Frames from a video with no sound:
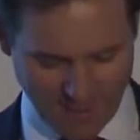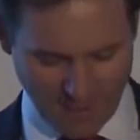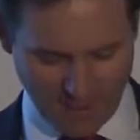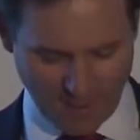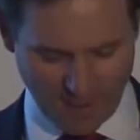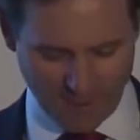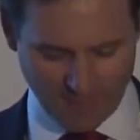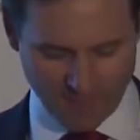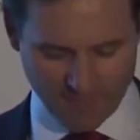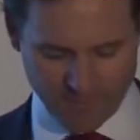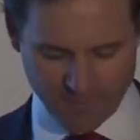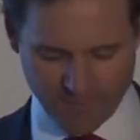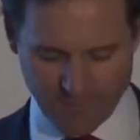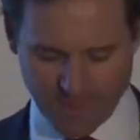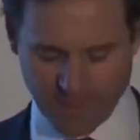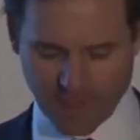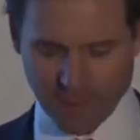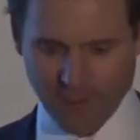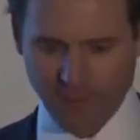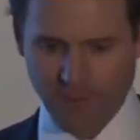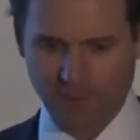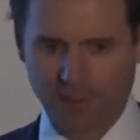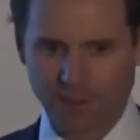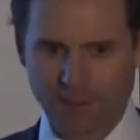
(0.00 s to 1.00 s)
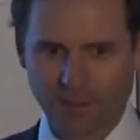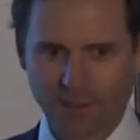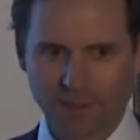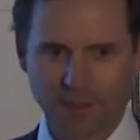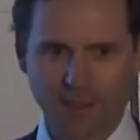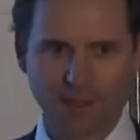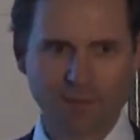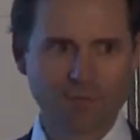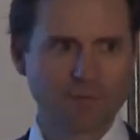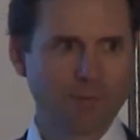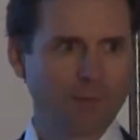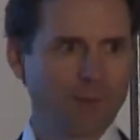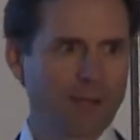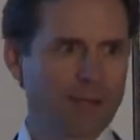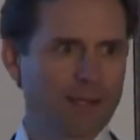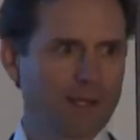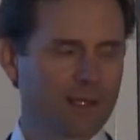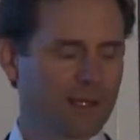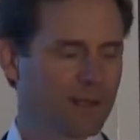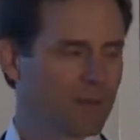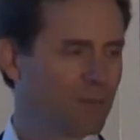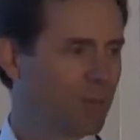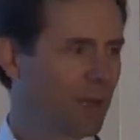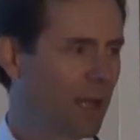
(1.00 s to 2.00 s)
Anyone ever made a
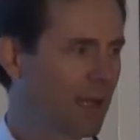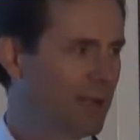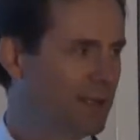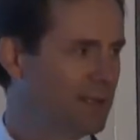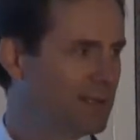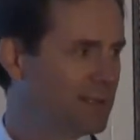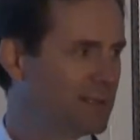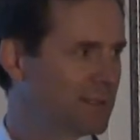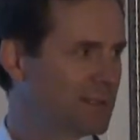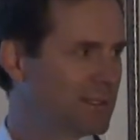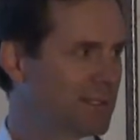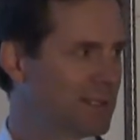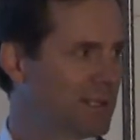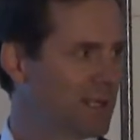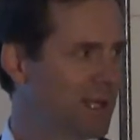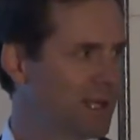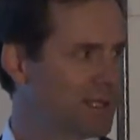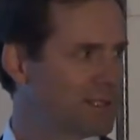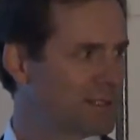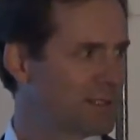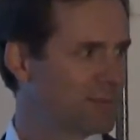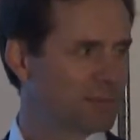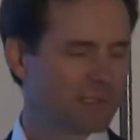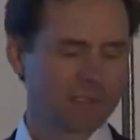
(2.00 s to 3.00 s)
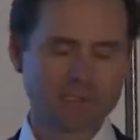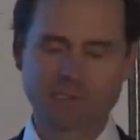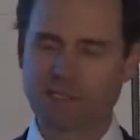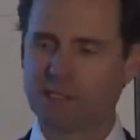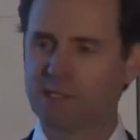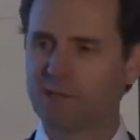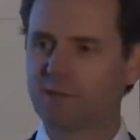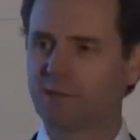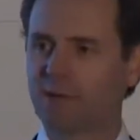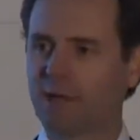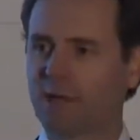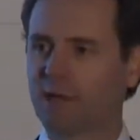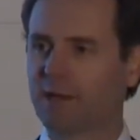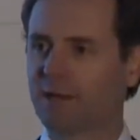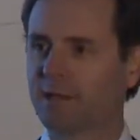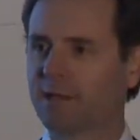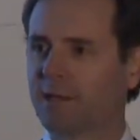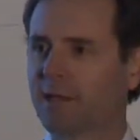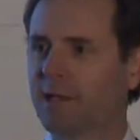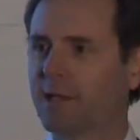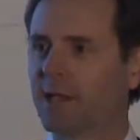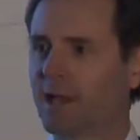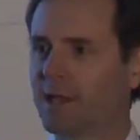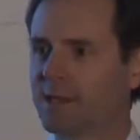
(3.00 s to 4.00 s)
complaint to the ACCC or had
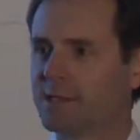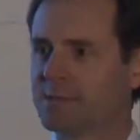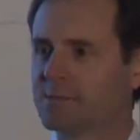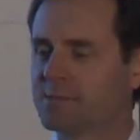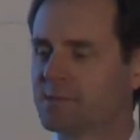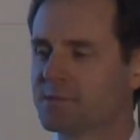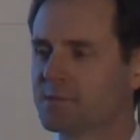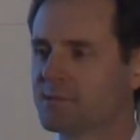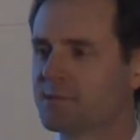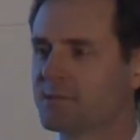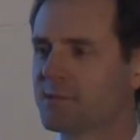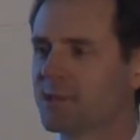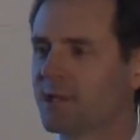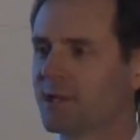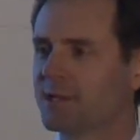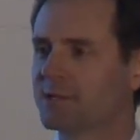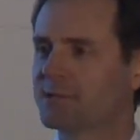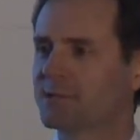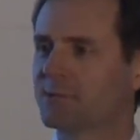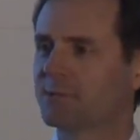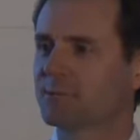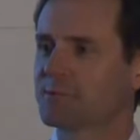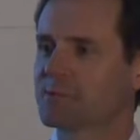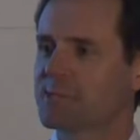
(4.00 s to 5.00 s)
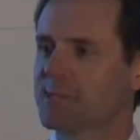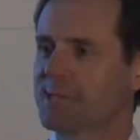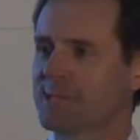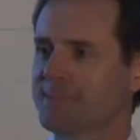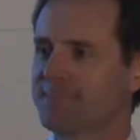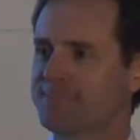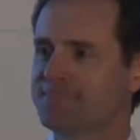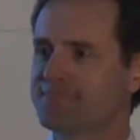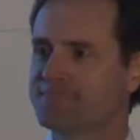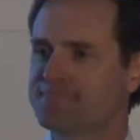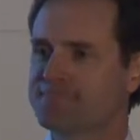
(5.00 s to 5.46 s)
any engagements with the ACCC?